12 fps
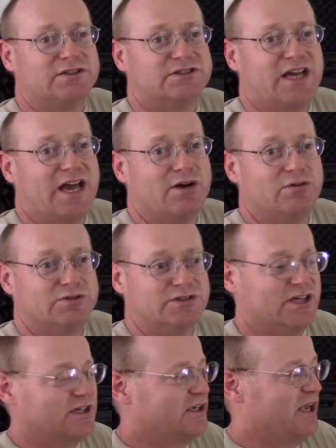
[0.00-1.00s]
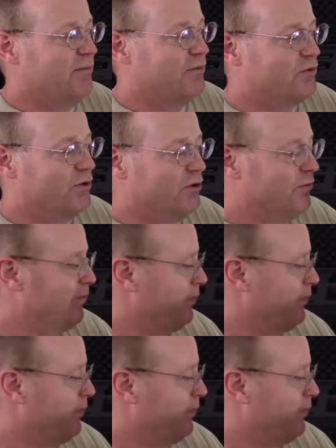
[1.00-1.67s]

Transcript: sounds that came through.